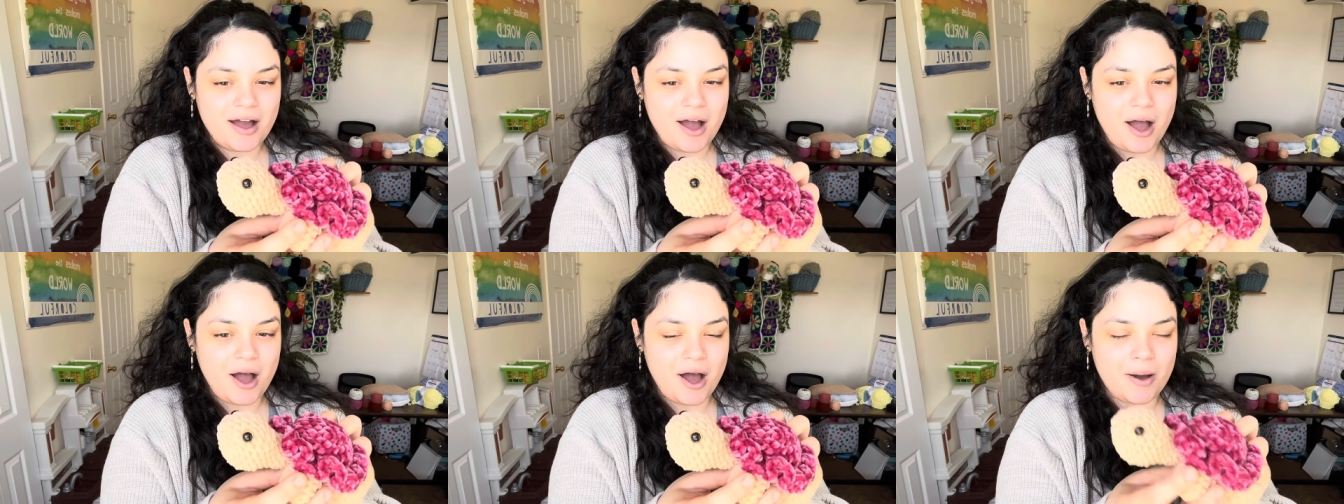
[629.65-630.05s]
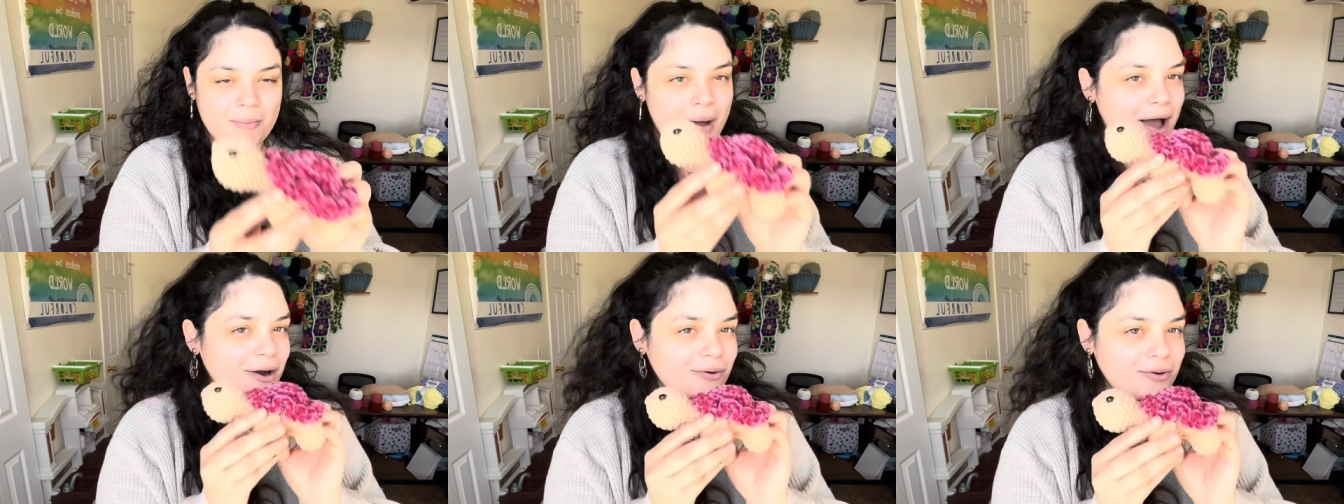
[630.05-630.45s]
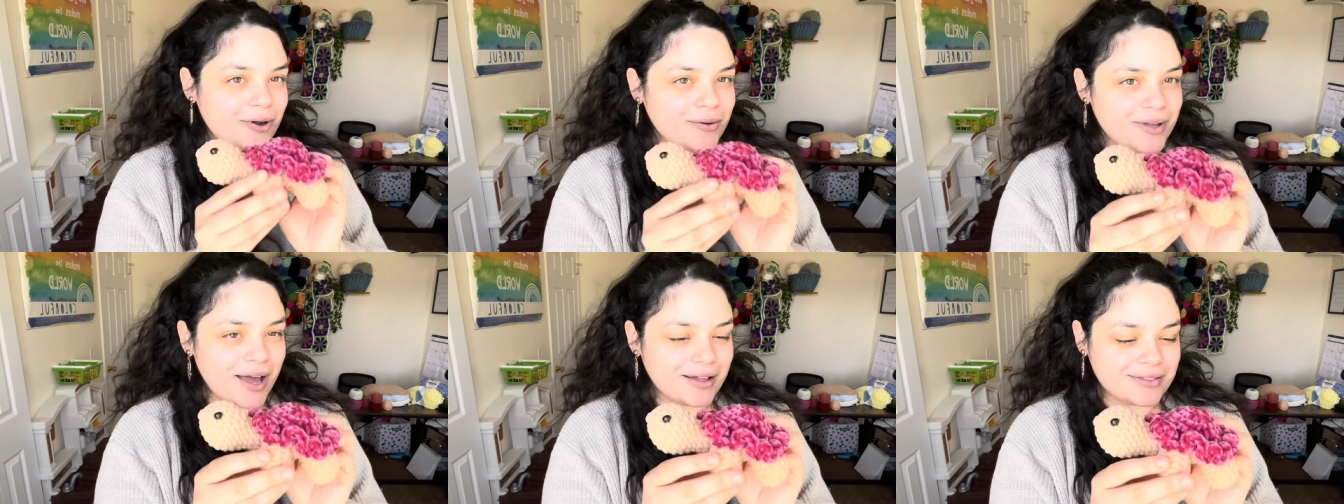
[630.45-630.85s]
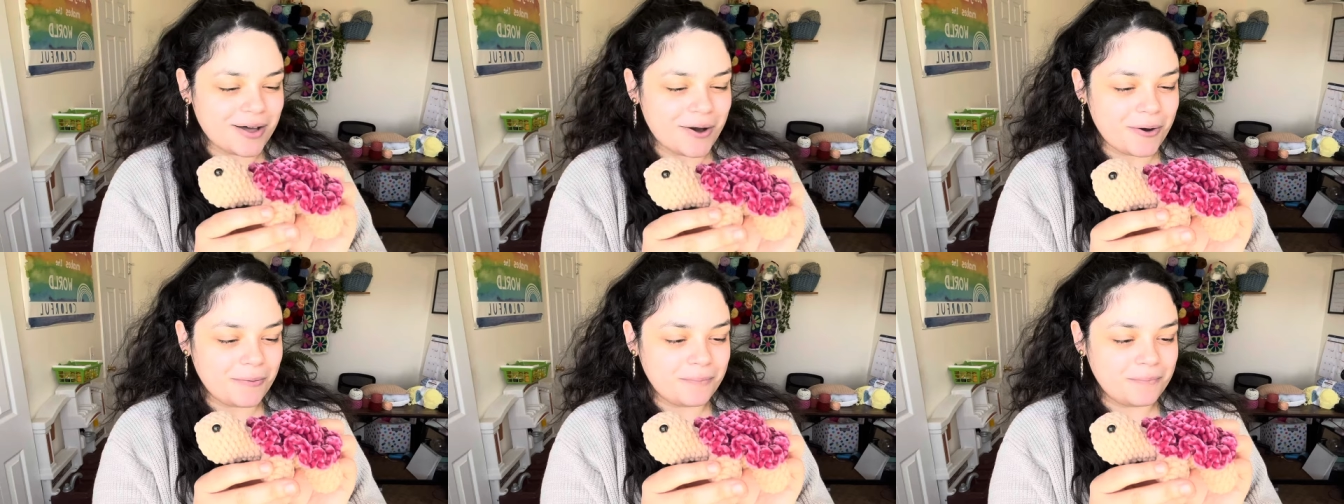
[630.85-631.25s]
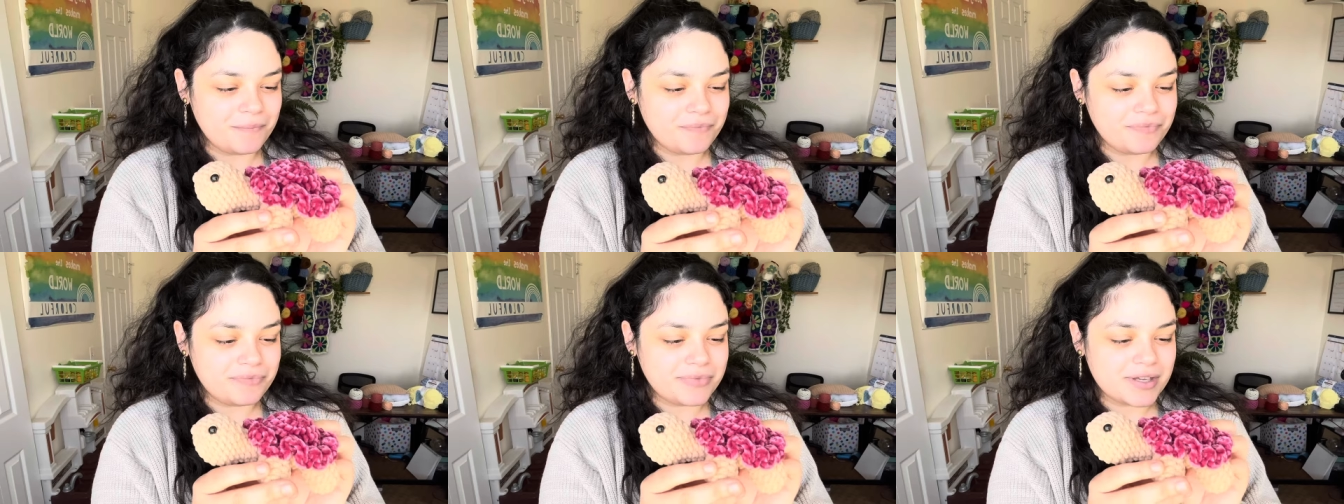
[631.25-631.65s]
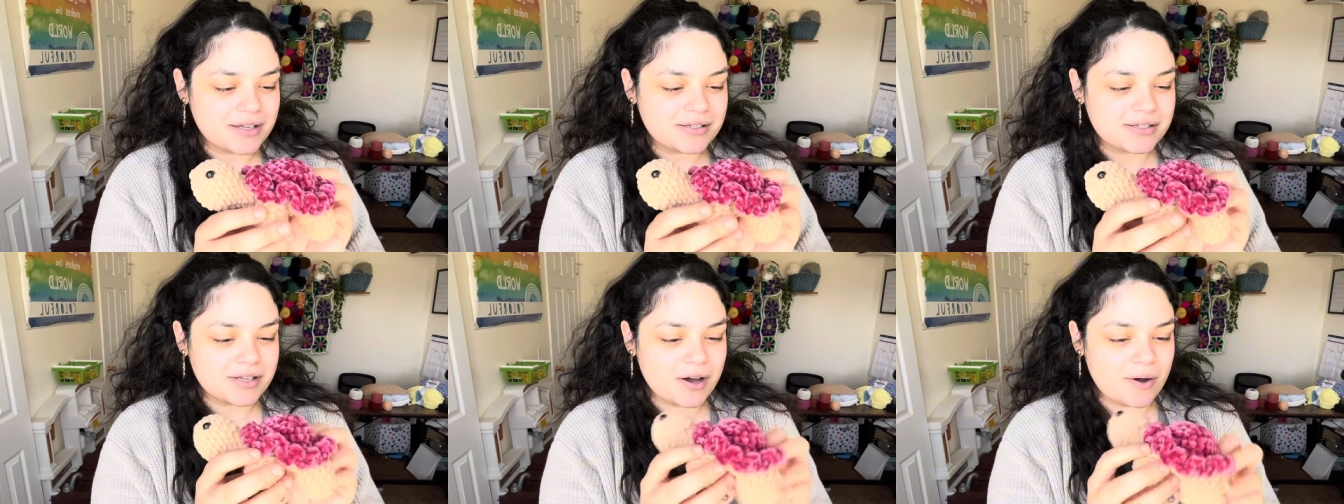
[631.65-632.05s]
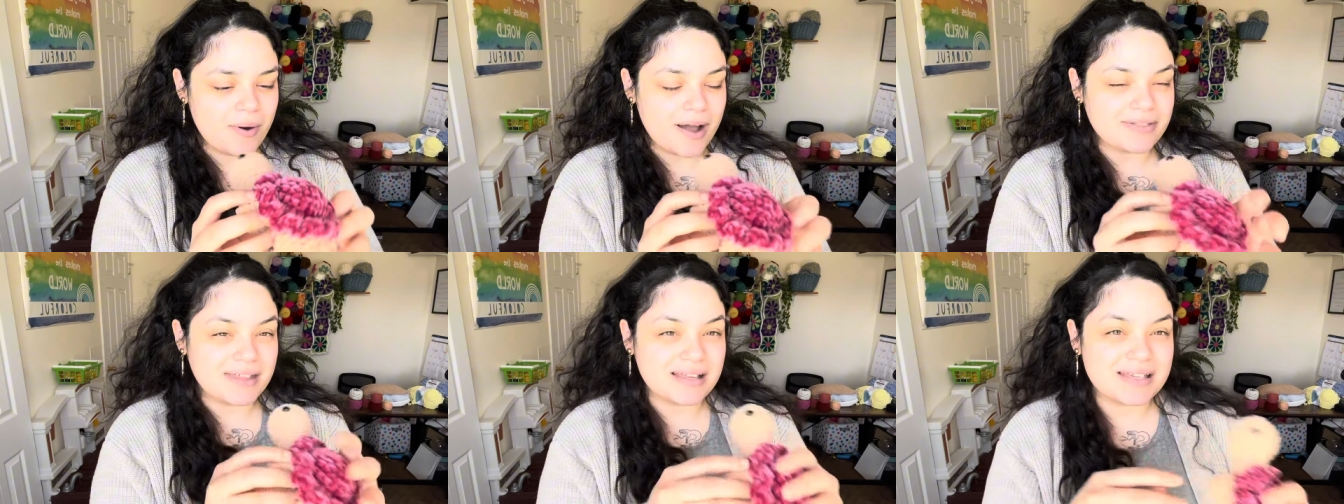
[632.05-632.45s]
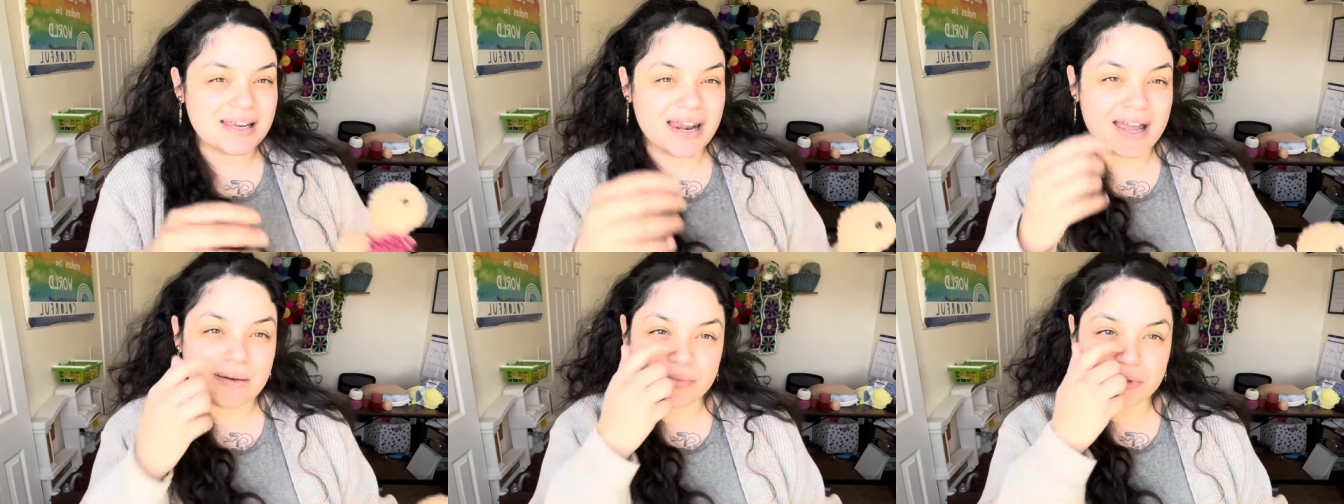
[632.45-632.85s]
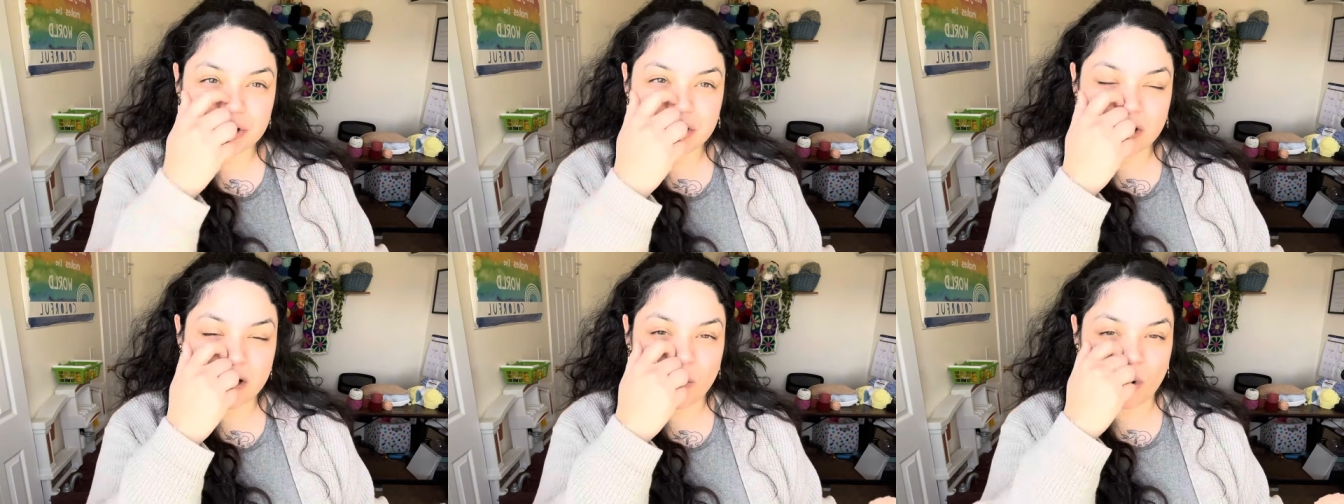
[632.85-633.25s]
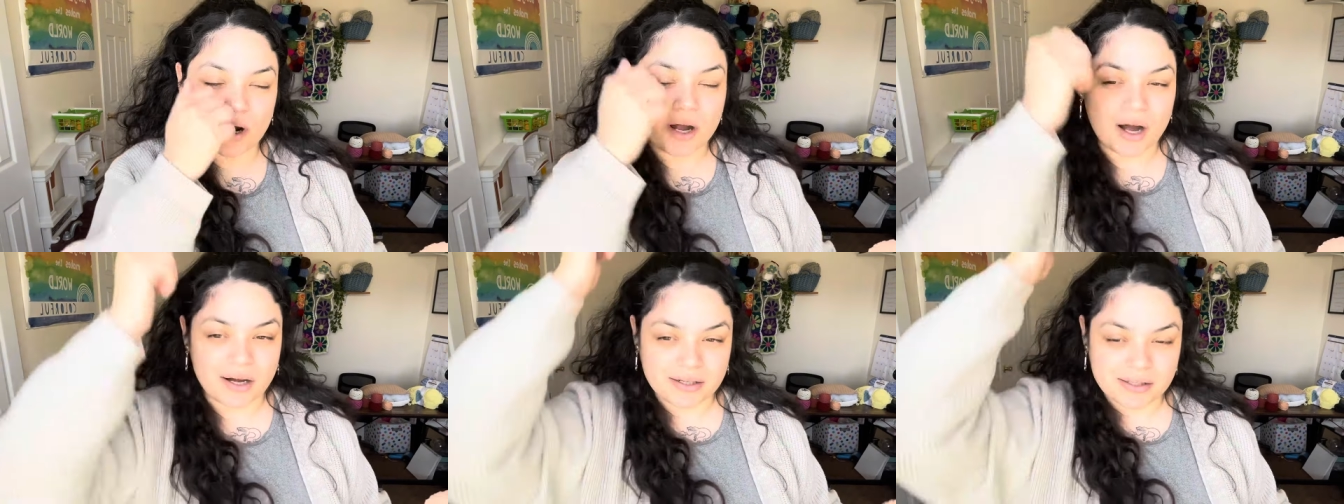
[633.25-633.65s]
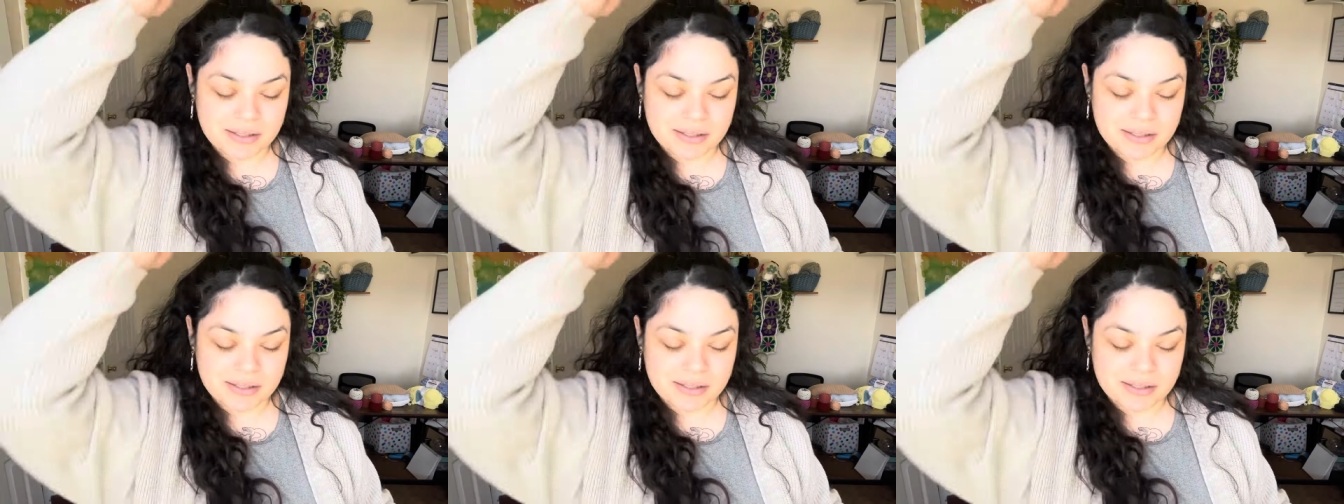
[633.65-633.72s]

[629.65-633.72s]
Um, I don't know yet though. So I think today I'm just going to work on